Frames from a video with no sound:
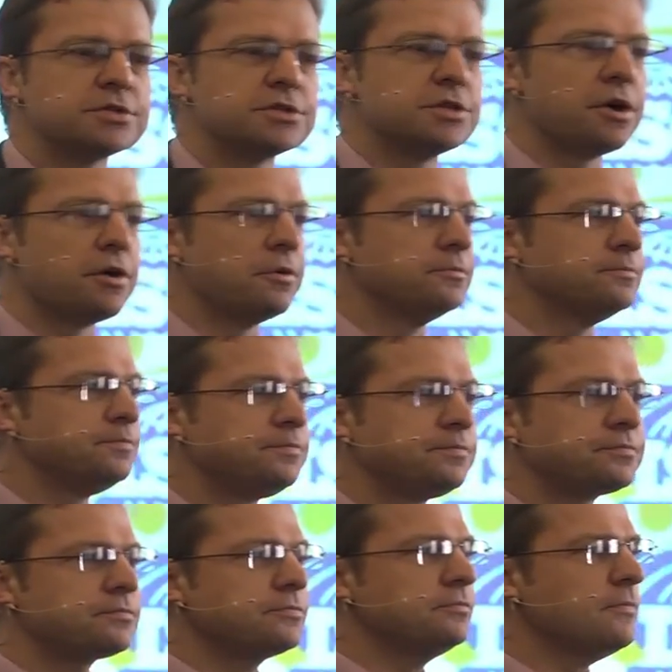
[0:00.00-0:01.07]
So
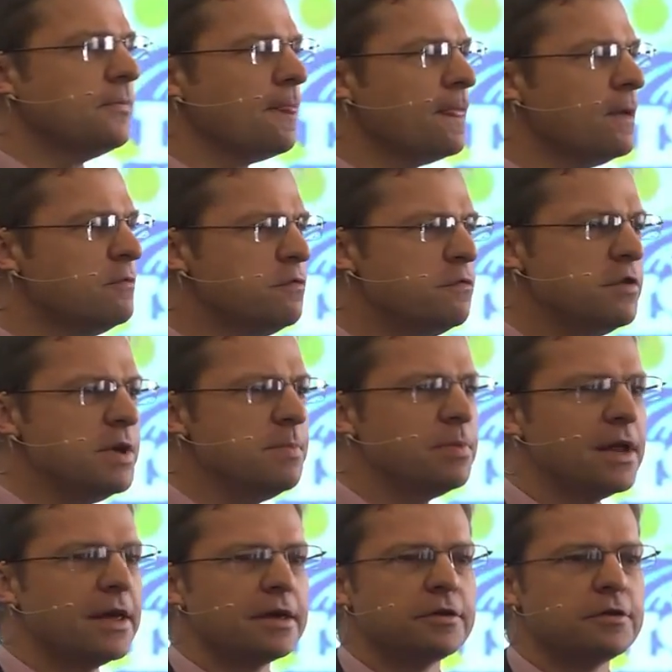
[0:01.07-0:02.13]

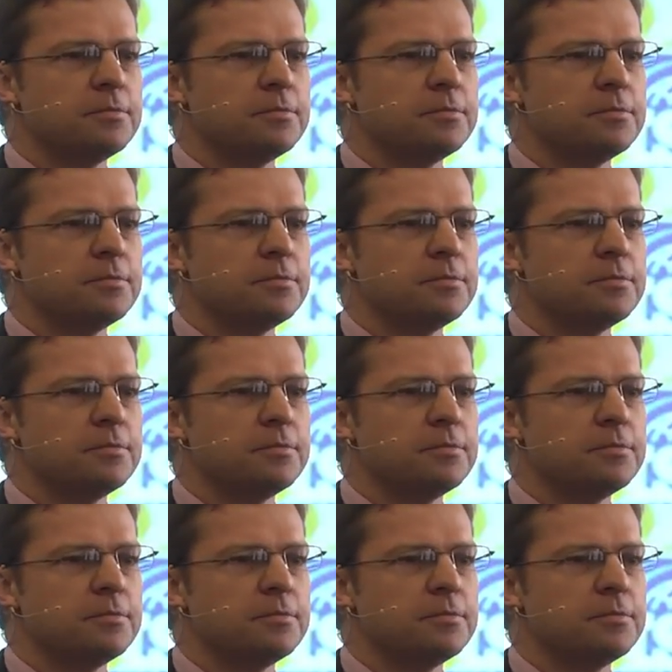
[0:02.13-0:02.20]
Freeplay,